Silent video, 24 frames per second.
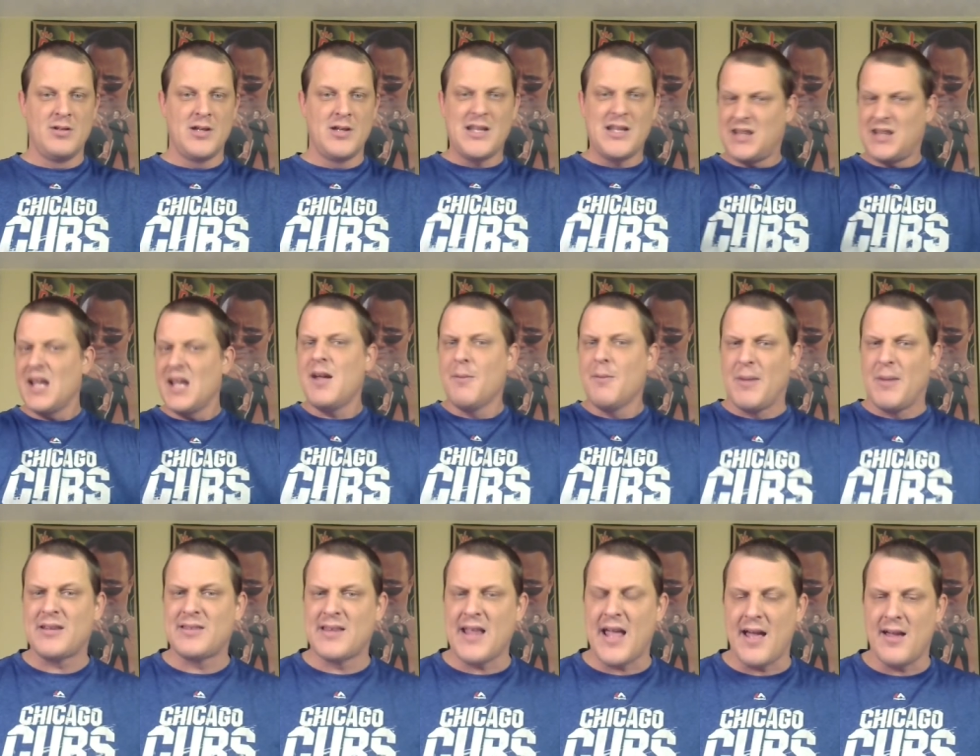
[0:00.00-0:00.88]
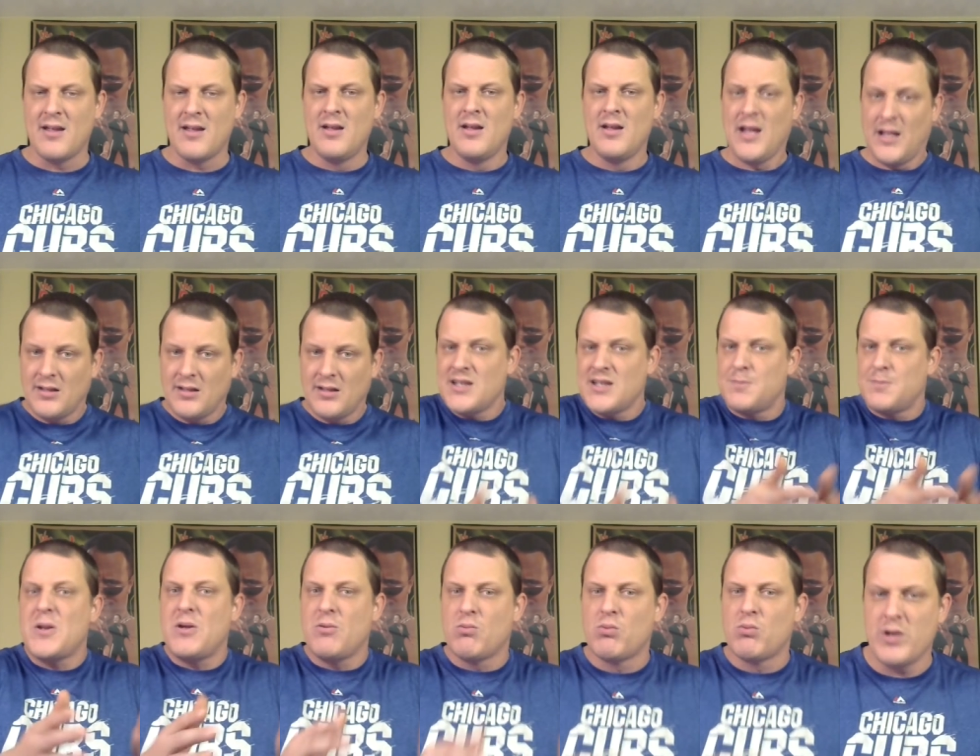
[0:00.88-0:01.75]
And think about that. And let's
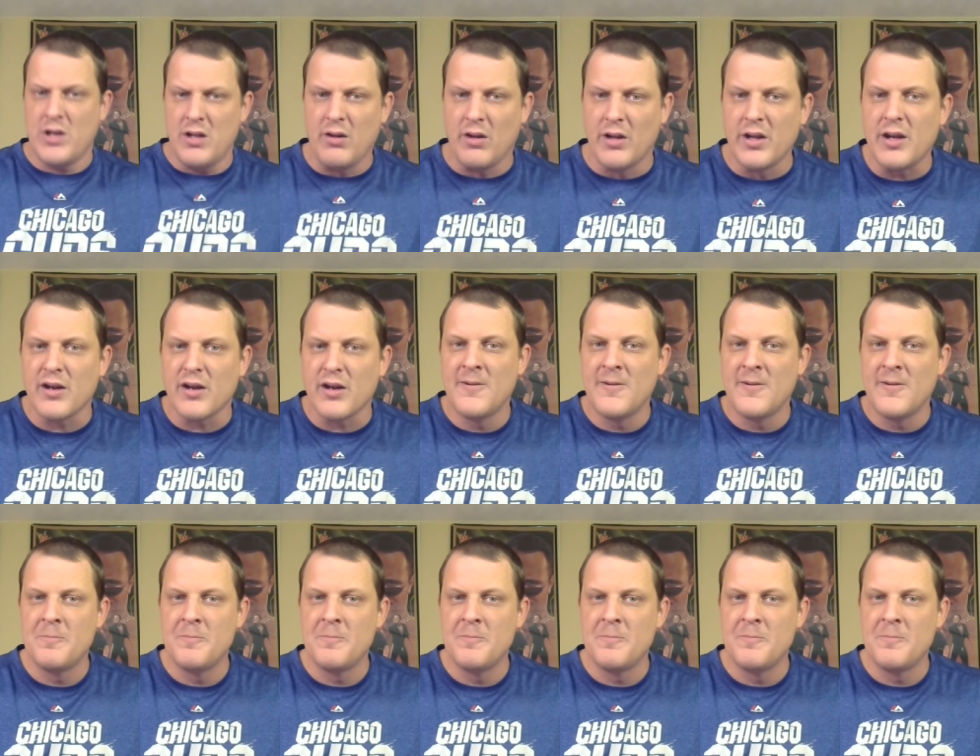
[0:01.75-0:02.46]
be real here.